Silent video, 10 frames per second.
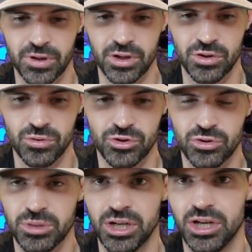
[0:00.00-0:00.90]
you
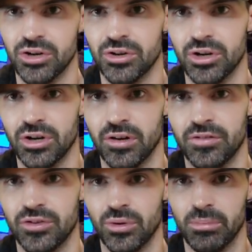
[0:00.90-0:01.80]
should be near
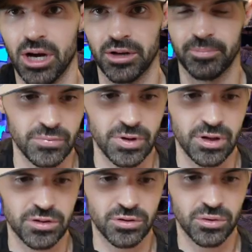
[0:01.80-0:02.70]
enough to a bottom.
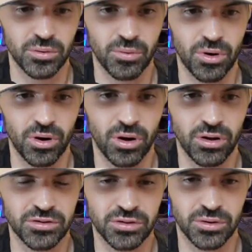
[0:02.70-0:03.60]
So
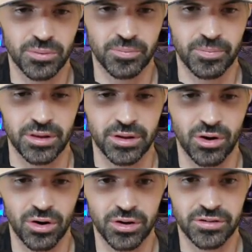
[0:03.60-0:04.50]
also the
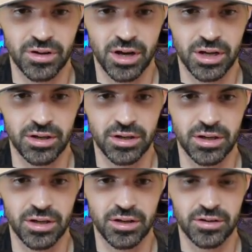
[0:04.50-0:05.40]
RSI
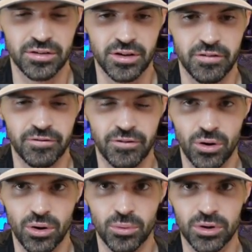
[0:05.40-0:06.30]
is a
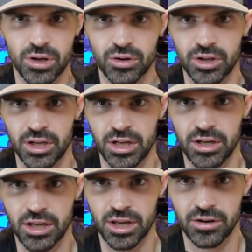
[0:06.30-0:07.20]
forward looking
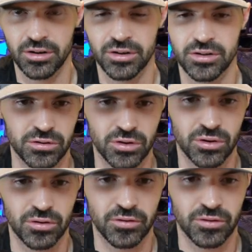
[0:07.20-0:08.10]
indicator.
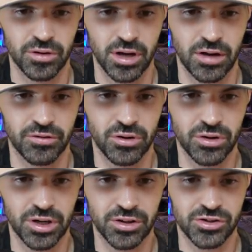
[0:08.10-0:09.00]
So if you're
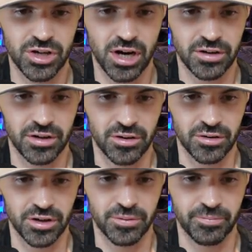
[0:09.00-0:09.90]
looking at the chart here,
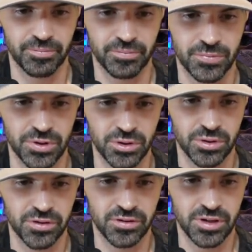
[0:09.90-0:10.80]
right, you
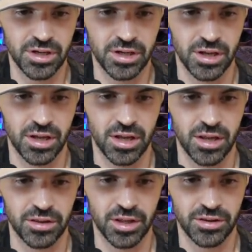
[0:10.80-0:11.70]
can see
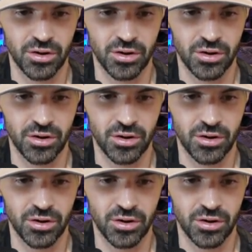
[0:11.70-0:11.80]
that the